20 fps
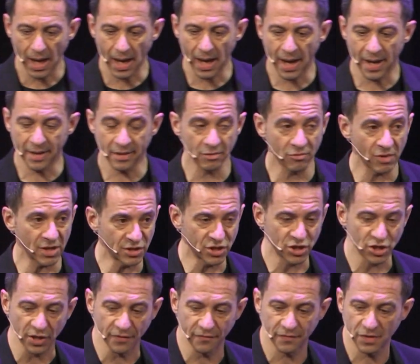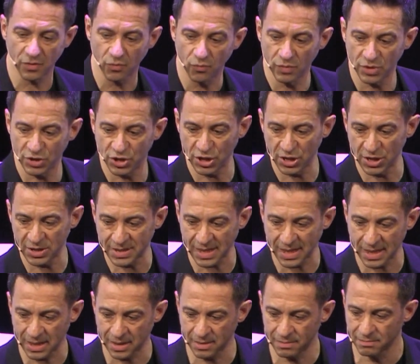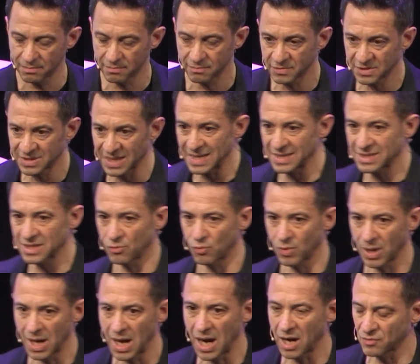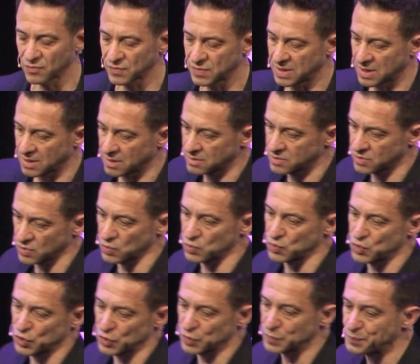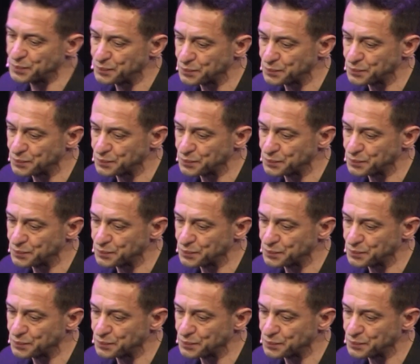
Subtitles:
and Redshift, which is a data warehousing solution.